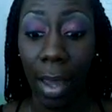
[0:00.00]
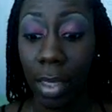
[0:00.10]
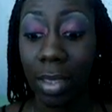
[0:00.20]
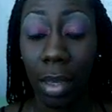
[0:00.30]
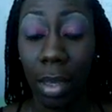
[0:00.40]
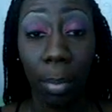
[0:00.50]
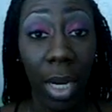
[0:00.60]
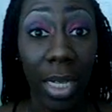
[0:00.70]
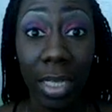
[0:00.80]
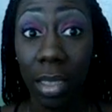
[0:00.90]
it's a
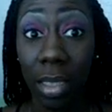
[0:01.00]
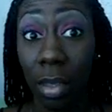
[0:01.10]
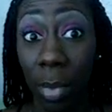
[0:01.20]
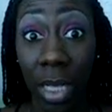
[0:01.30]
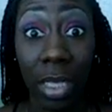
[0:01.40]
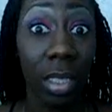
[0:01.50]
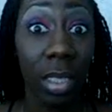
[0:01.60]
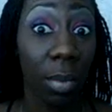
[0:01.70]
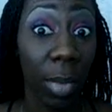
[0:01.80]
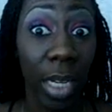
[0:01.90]
must, it's a must,
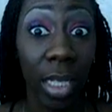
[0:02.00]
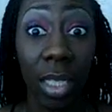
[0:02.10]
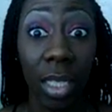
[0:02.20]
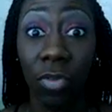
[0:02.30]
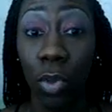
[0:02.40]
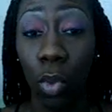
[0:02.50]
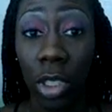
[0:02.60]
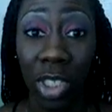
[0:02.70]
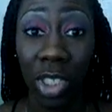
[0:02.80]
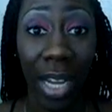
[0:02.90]
it's a must. If you
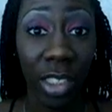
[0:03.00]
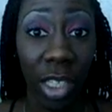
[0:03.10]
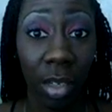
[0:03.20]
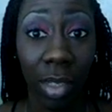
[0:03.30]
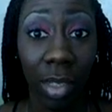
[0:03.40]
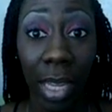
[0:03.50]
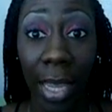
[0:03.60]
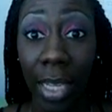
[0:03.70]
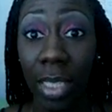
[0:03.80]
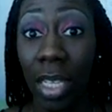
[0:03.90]
want your eyeshadow to
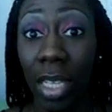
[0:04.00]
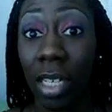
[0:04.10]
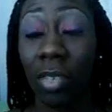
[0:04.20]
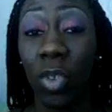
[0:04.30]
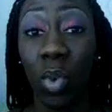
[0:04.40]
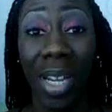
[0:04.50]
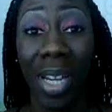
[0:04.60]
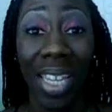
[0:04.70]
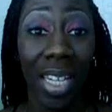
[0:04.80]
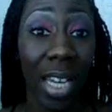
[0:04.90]
last, and if you
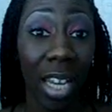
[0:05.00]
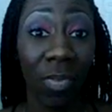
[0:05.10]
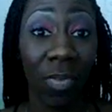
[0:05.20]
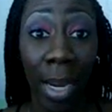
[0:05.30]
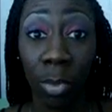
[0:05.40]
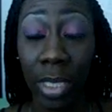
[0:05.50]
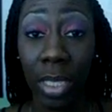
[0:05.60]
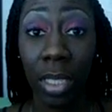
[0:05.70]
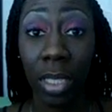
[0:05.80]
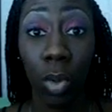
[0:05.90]
want any kind of
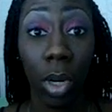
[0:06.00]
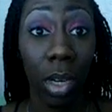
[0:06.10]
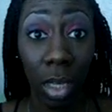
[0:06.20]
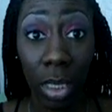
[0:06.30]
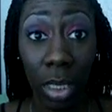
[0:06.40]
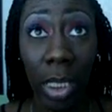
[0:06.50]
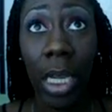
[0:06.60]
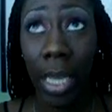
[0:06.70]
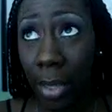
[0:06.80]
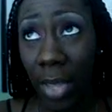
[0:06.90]
vibrancy or color,
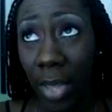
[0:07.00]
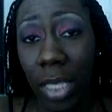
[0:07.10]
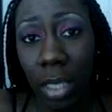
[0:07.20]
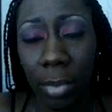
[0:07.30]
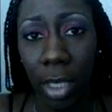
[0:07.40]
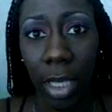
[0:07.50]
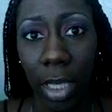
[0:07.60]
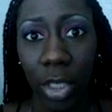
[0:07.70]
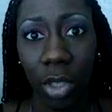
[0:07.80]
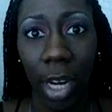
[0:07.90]
that's something
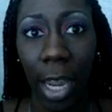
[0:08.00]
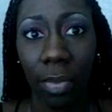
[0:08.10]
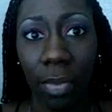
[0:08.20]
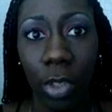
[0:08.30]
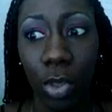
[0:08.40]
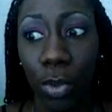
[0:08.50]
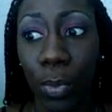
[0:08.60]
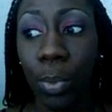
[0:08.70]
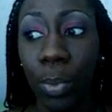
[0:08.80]
that you're going to have to do.